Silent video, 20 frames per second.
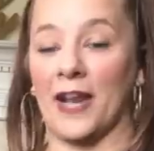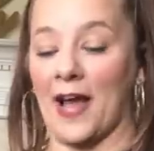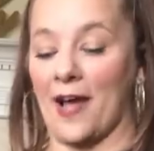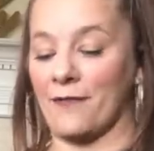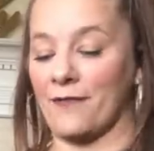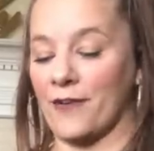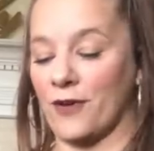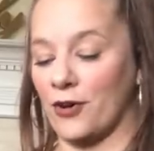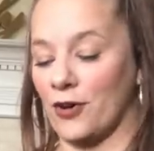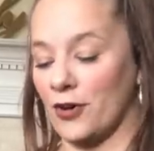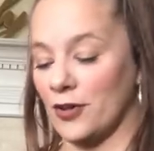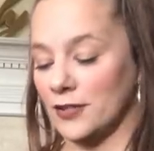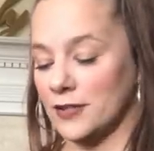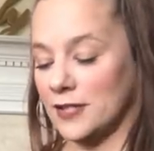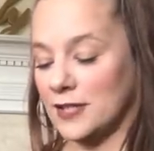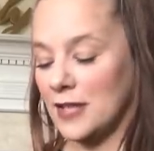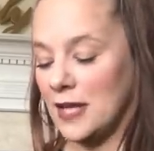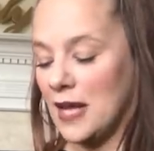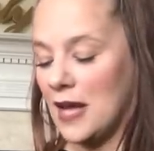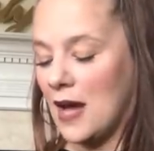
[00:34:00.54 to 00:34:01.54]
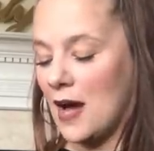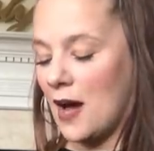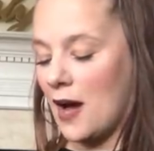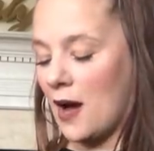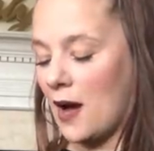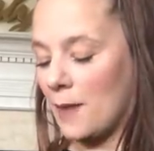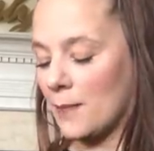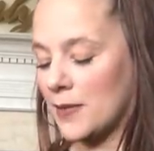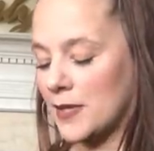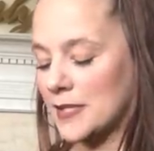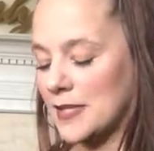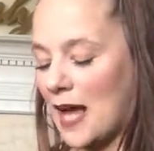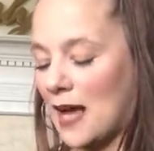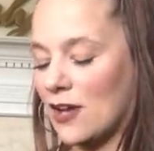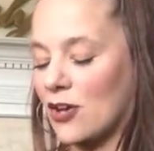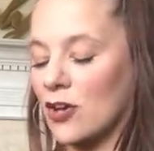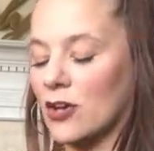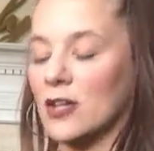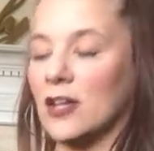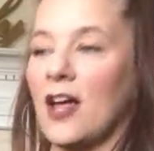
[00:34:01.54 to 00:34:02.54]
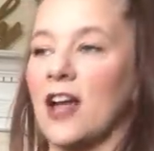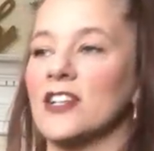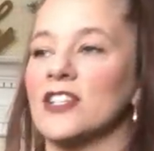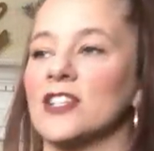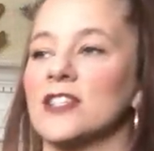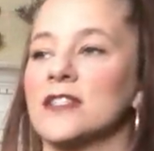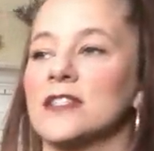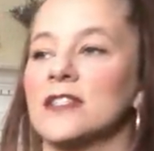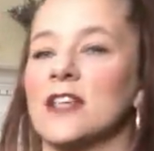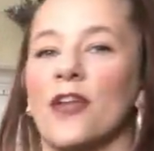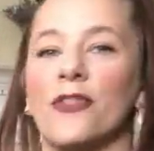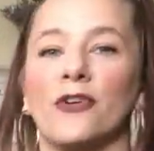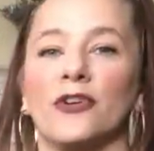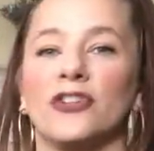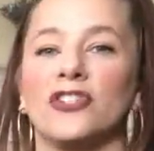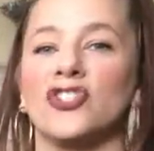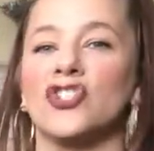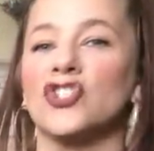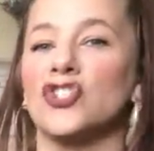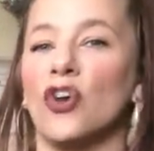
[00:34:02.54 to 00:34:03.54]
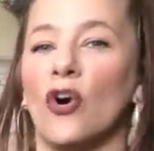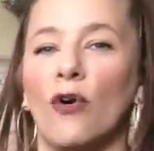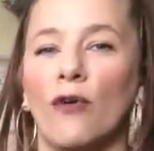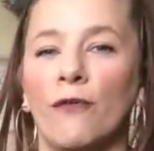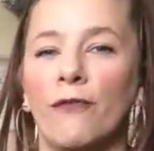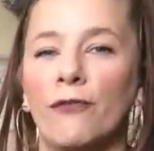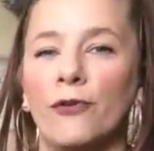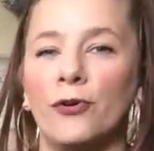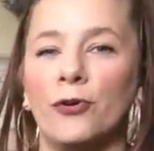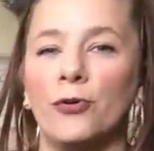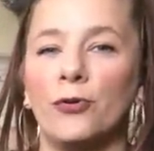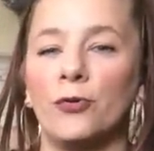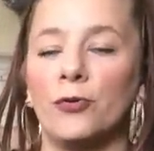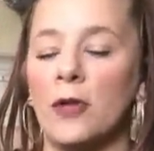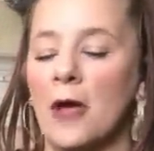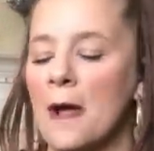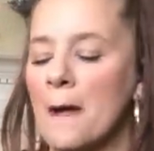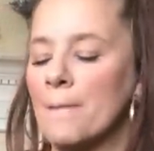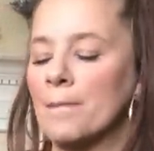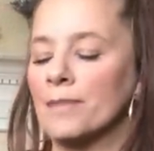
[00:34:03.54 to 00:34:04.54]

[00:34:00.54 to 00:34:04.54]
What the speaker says: that I've cooked, because I cook a lot of Southern soul food.